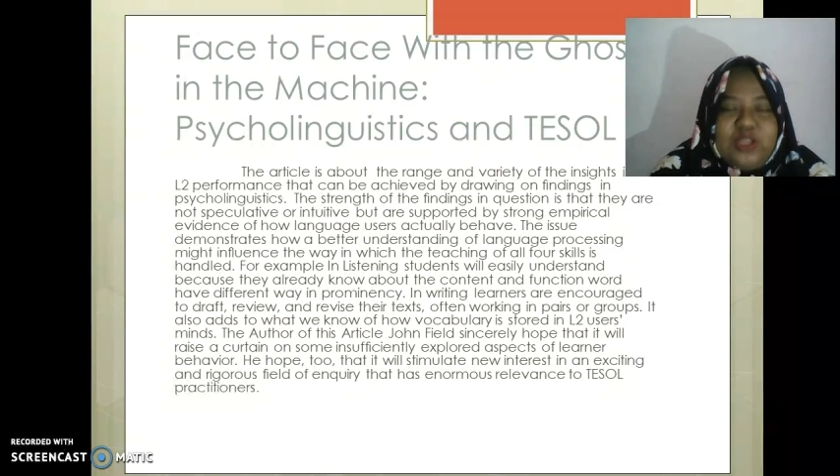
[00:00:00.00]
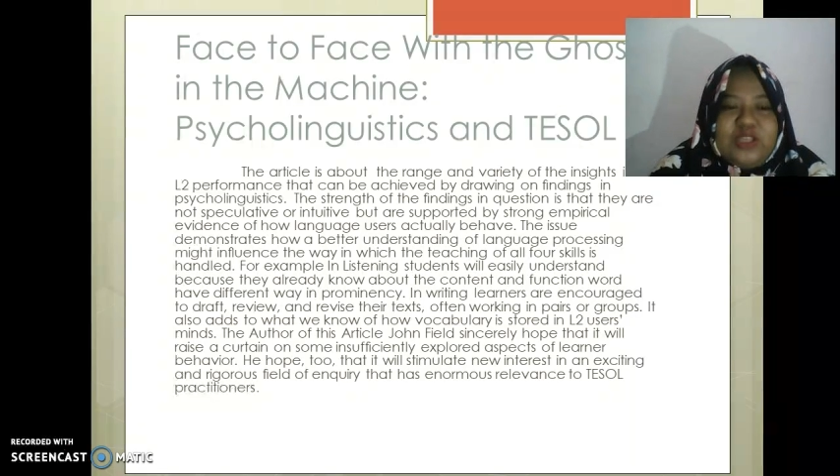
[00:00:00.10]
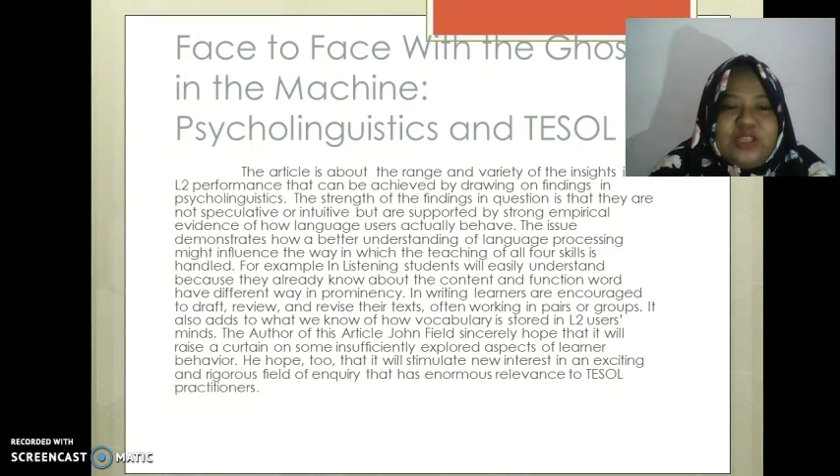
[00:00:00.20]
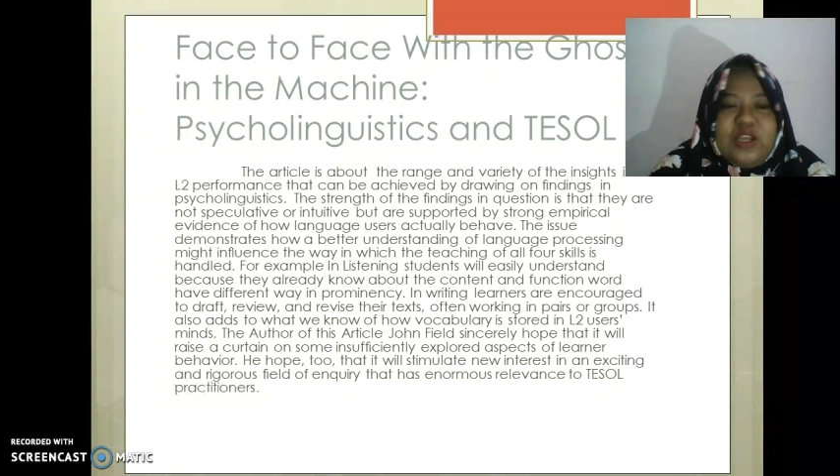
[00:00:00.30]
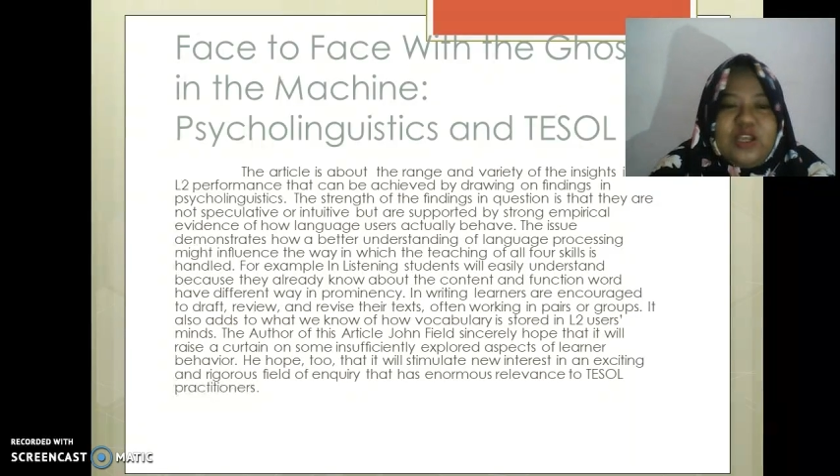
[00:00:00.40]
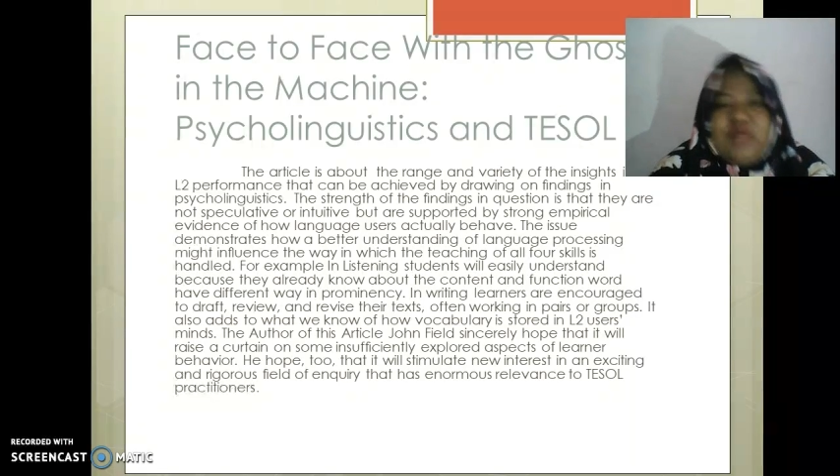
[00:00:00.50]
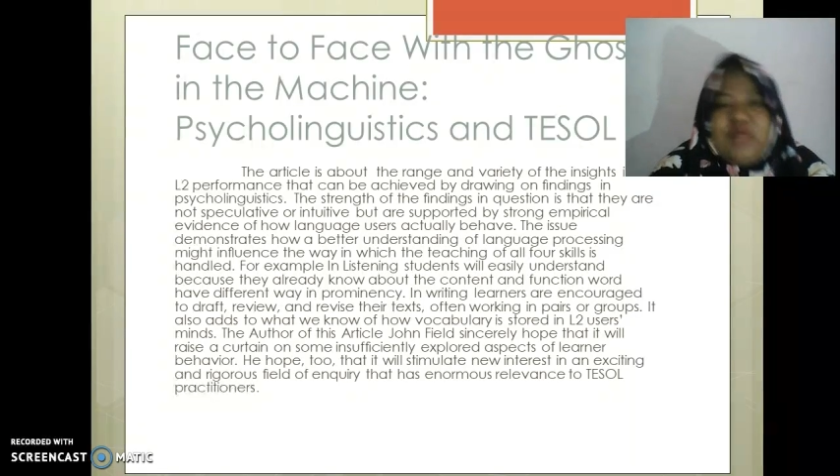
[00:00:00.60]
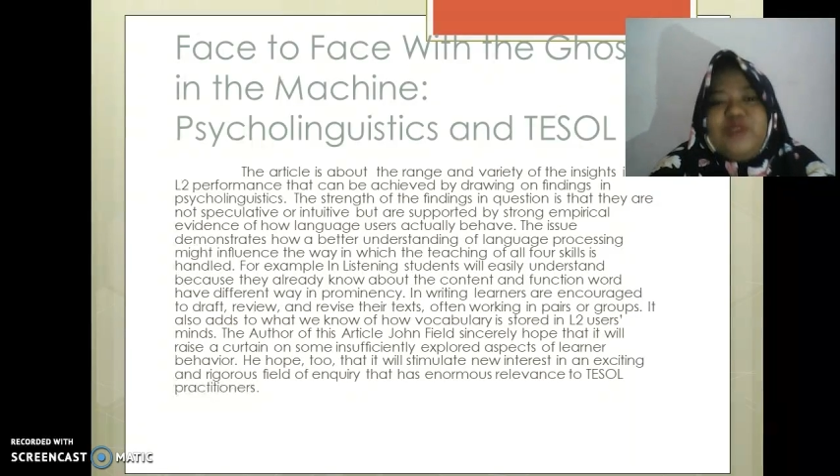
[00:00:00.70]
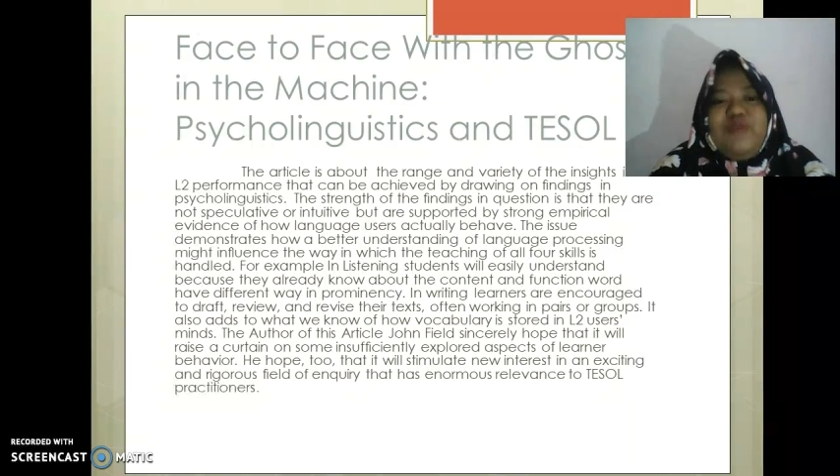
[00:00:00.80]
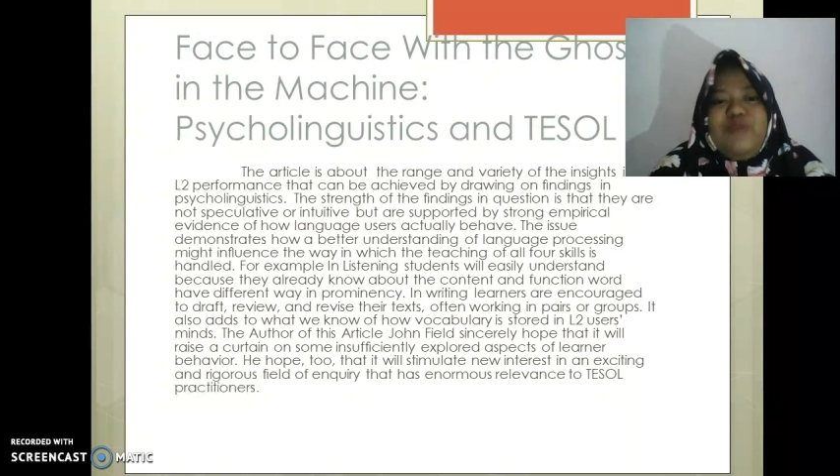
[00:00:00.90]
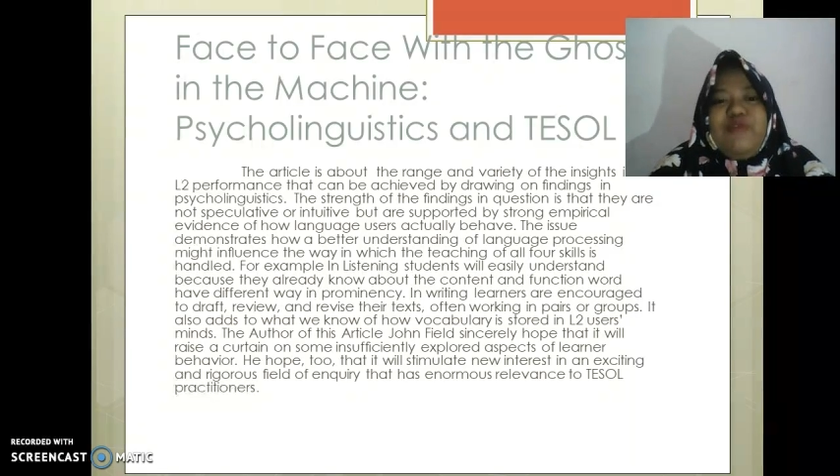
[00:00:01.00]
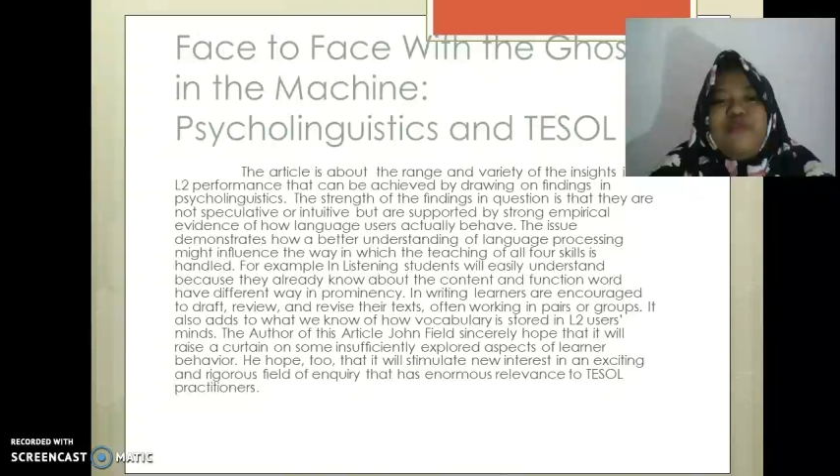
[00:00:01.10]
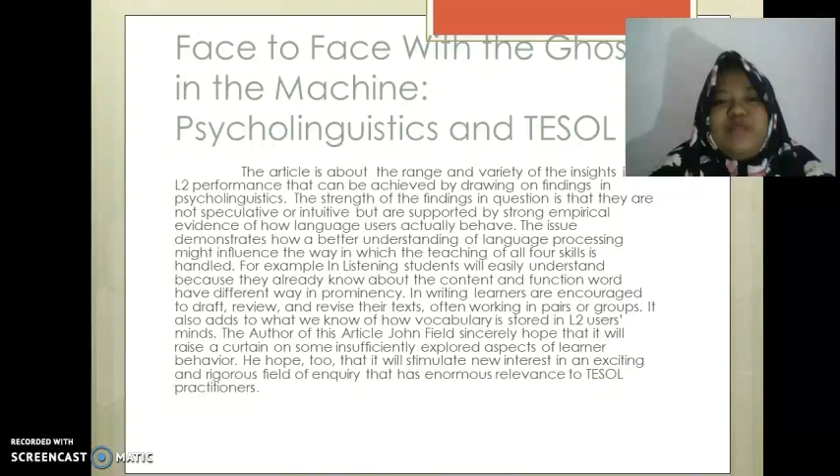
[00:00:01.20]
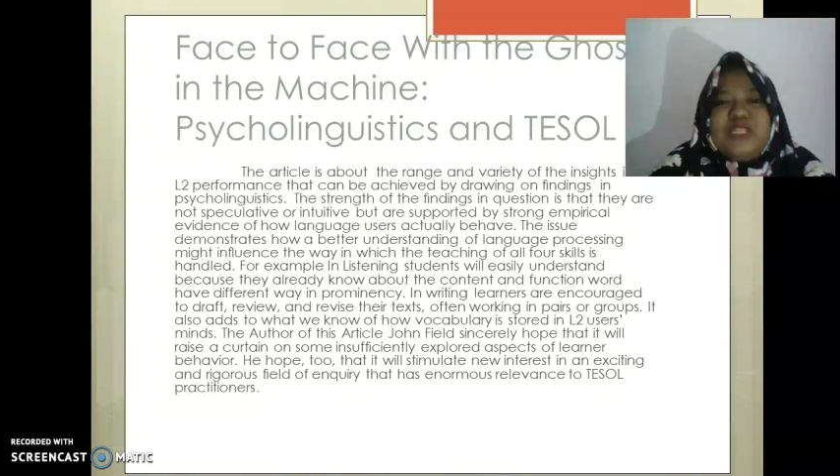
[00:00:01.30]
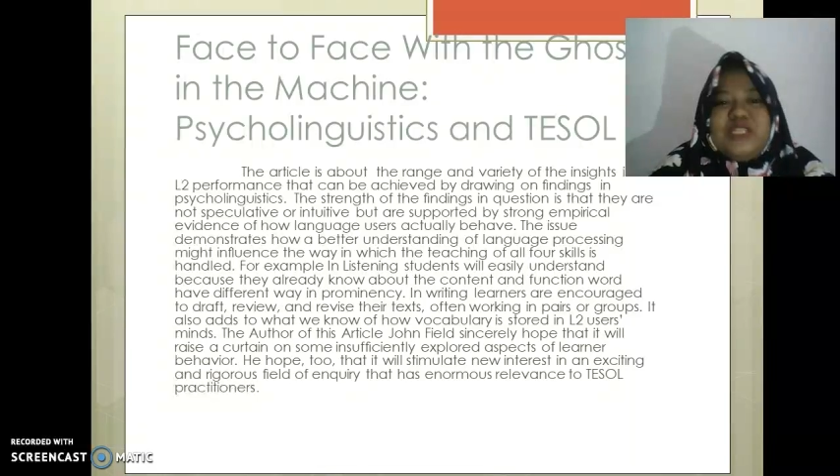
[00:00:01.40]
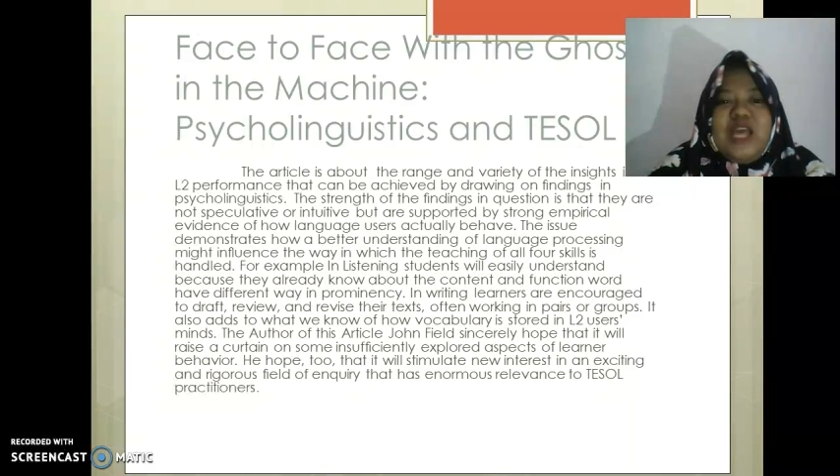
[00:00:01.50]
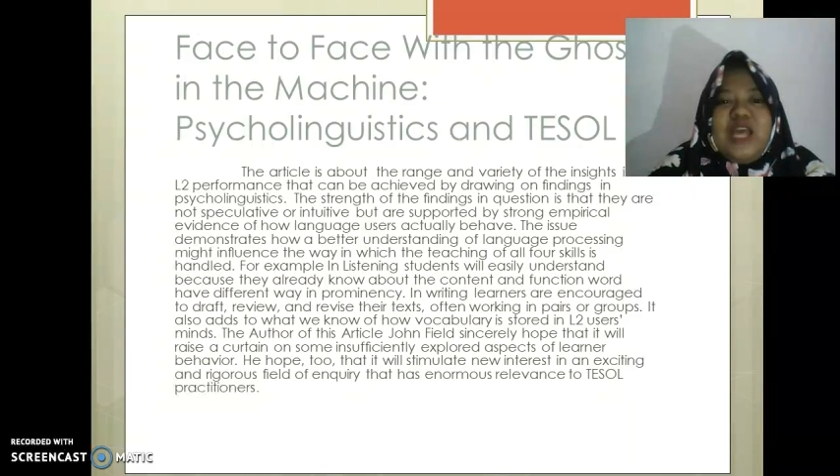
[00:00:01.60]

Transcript: second language performance